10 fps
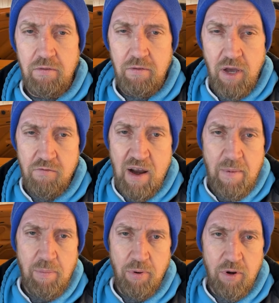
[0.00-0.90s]

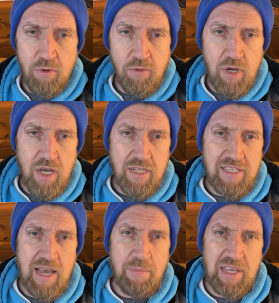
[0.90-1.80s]
Ramipril
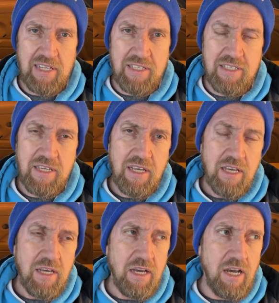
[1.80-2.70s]
tablets
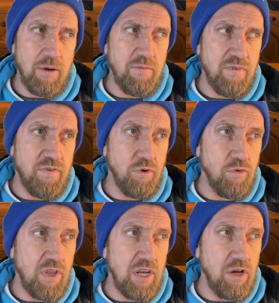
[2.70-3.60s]

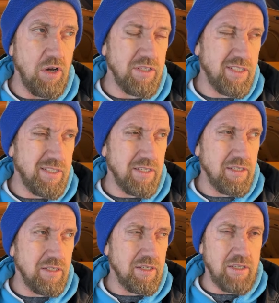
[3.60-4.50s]
for the last
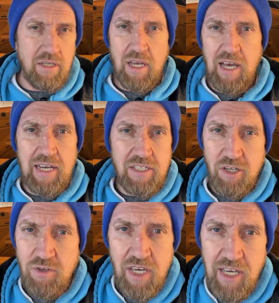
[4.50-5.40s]

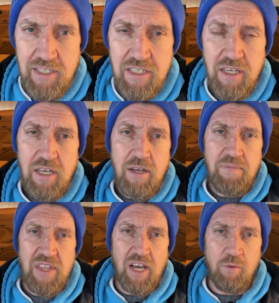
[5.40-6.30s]
2 years,
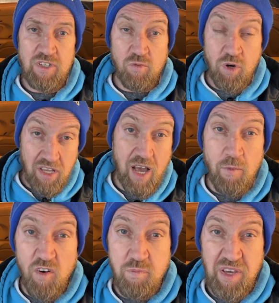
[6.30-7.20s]
which I want to
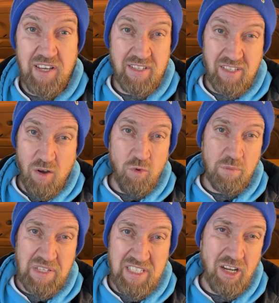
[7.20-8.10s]
come off because I don't want
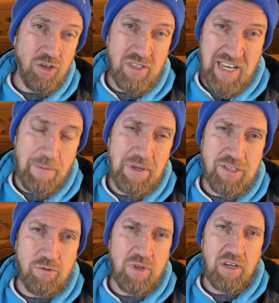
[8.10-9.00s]
to be stuck on
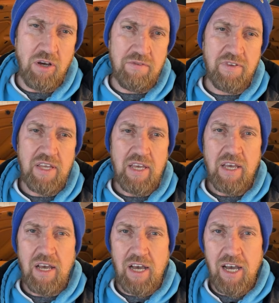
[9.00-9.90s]
tablets all my life.
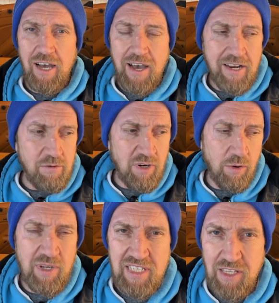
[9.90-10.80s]
And when I
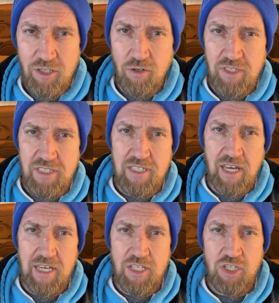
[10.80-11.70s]
went to the doctor
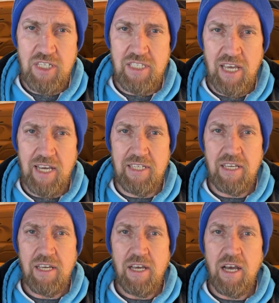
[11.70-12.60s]
today, she said,
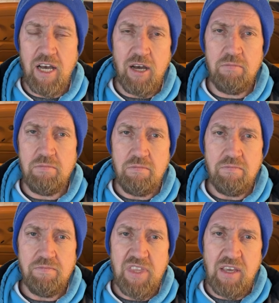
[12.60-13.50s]

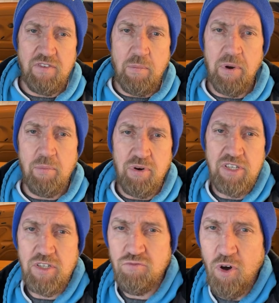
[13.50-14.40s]
if your blood
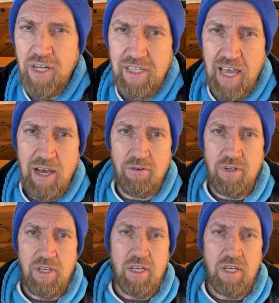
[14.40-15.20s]
pressure is right down,